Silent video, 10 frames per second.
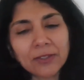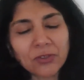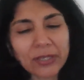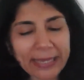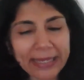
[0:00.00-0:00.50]

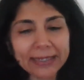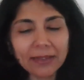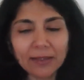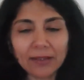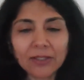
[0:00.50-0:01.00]

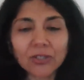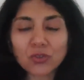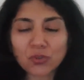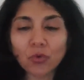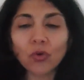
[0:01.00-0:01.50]
gain
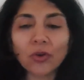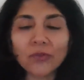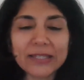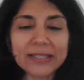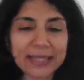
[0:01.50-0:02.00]
control
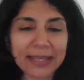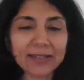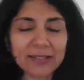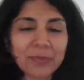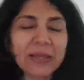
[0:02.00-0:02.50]
of these
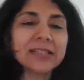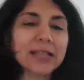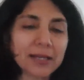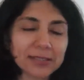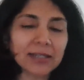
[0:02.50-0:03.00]
sacred
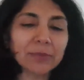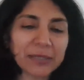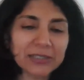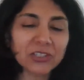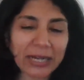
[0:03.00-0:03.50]
spaces. Hazrat
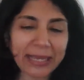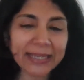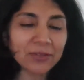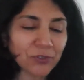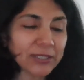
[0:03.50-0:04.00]
Bal
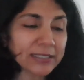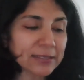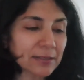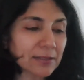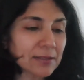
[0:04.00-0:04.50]
Shrine, for
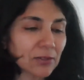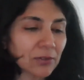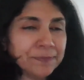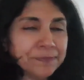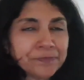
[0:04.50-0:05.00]
instance,
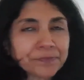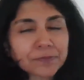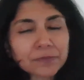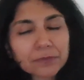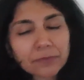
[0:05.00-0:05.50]

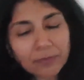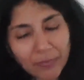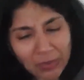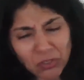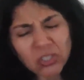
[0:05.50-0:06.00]

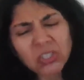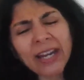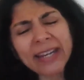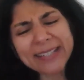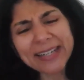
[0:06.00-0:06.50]
just
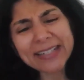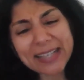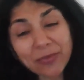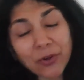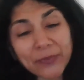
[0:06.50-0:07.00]
shrine
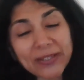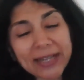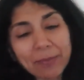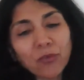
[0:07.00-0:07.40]
dating from the time of